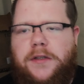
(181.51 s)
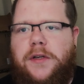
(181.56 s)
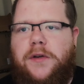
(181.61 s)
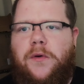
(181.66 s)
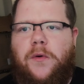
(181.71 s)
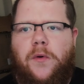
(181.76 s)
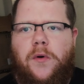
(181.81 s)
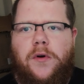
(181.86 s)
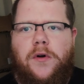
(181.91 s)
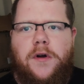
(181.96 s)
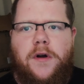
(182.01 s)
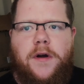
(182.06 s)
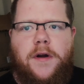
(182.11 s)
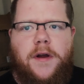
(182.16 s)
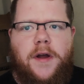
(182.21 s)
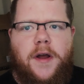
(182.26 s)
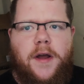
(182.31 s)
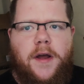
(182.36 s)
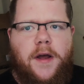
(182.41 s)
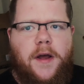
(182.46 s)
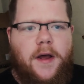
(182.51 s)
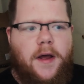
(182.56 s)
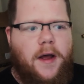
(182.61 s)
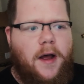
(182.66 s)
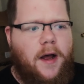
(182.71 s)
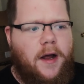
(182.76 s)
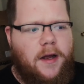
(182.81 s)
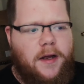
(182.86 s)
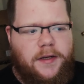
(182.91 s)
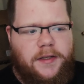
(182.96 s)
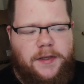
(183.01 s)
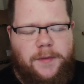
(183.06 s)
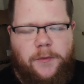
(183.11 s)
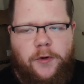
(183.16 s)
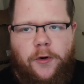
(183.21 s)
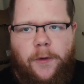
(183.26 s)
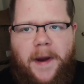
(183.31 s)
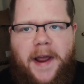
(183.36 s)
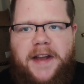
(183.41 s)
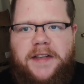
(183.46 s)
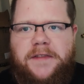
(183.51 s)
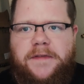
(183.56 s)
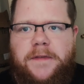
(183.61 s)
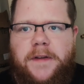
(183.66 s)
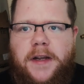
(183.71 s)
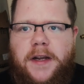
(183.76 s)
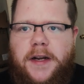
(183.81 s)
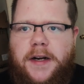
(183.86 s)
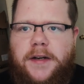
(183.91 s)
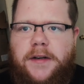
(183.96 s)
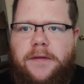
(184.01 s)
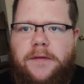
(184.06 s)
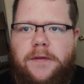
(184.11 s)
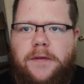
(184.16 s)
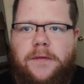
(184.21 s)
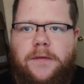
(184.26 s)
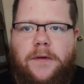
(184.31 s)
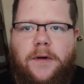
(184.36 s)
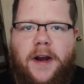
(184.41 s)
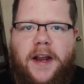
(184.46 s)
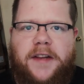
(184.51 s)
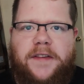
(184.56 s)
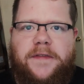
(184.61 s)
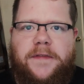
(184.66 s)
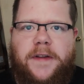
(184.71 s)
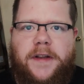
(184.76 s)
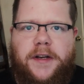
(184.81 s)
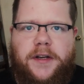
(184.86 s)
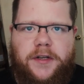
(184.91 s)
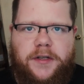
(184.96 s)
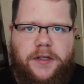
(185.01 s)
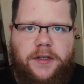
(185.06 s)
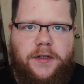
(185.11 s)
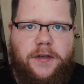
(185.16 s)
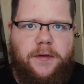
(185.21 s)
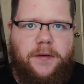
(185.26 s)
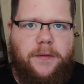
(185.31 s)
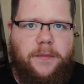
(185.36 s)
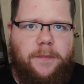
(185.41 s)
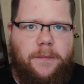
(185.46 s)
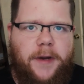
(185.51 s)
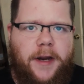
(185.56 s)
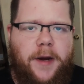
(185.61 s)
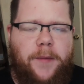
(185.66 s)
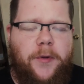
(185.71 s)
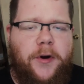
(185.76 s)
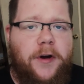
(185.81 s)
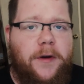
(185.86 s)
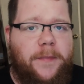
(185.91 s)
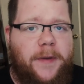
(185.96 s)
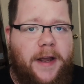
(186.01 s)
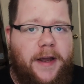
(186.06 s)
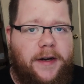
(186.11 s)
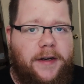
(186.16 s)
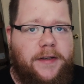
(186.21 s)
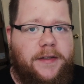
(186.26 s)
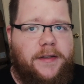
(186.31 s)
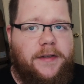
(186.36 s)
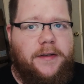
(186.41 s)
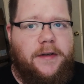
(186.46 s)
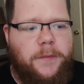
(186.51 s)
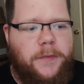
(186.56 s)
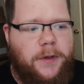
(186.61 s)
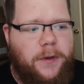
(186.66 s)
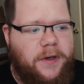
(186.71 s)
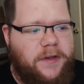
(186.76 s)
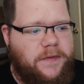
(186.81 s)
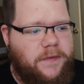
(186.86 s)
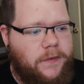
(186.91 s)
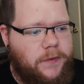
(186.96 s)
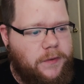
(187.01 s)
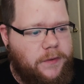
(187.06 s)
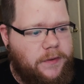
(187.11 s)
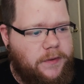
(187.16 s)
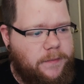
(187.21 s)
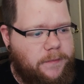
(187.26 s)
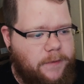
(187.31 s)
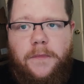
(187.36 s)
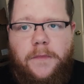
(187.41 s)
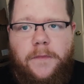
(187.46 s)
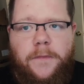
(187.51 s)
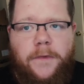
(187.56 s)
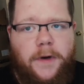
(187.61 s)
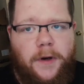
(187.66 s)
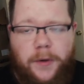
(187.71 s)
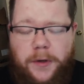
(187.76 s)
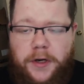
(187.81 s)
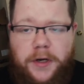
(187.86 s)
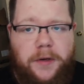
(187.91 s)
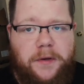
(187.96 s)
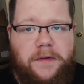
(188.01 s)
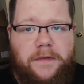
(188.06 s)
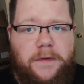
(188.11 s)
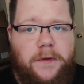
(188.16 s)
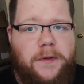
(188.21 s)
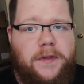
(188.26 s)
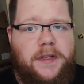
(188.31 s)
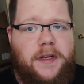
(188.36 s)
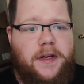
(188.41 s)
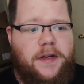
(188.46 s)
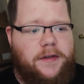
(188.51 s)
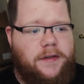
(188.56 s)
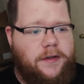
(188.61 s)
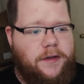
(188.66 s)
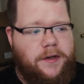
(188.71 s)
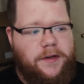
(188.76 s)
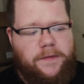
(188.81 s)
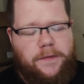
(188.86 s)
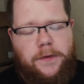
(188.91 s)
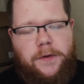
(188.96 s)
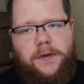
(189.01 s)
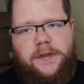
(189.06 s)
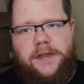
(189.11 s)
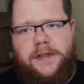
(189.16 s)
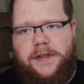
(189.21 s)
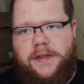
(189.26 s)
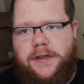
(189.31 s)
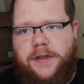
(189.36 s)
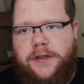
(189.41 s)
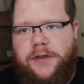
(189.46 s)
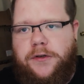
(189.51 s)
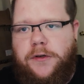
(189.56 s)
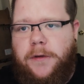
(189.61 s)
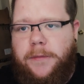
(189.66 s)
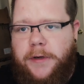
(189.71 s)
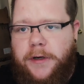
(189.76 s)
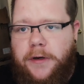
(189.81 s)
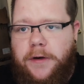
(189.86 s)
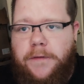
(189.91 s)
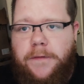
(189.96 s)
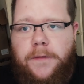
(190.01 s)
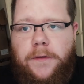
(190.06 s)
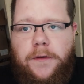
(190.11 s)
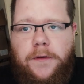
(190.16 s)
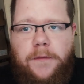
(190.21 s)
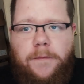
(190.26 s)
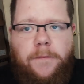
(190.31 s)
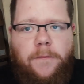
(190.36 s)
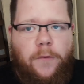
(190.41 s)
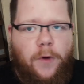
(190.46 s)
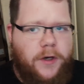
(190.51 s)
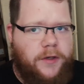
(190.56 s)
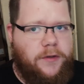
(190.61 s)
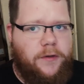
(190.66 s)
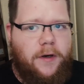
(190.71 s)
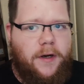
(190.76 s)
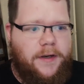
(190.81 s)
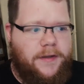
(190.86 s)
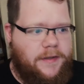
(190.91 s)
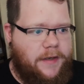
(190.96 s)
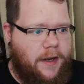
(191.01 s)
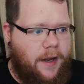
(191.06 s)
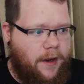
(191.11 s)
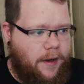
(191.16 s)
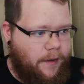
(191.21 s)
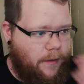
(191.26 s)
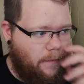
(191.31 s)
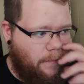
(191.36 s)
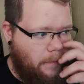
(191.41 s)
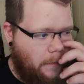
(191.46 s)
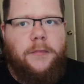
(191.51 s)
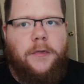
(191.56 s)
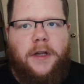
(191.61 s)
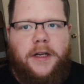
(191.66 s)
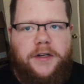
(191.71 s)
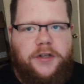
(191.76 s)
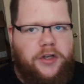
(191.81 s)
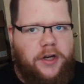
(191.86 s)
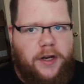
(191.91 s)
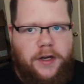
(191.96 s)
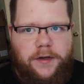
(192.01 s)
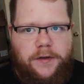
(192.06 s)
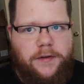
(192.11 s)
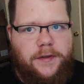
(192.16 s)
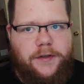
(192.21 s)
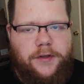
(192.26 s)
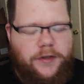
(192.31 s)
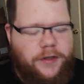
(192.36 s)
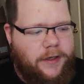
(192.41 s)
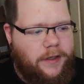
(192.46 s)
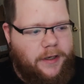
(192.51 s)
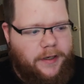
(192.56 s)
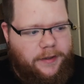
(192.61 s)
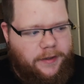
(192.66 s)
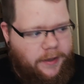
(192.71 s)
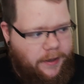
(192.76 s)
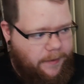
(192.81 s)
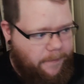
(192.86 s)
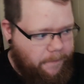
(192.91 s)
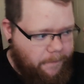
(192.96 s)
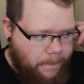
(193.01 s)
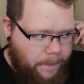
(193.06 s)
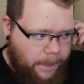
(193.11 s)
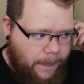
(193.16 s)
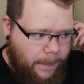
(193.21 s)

also ordered uh, some grass-fed, grass-finished hamburger patties from U.S. Foods. If you don't know what U.S. Foods is, U.S. Foods is a distributor for restaurants and like gels and shit like that.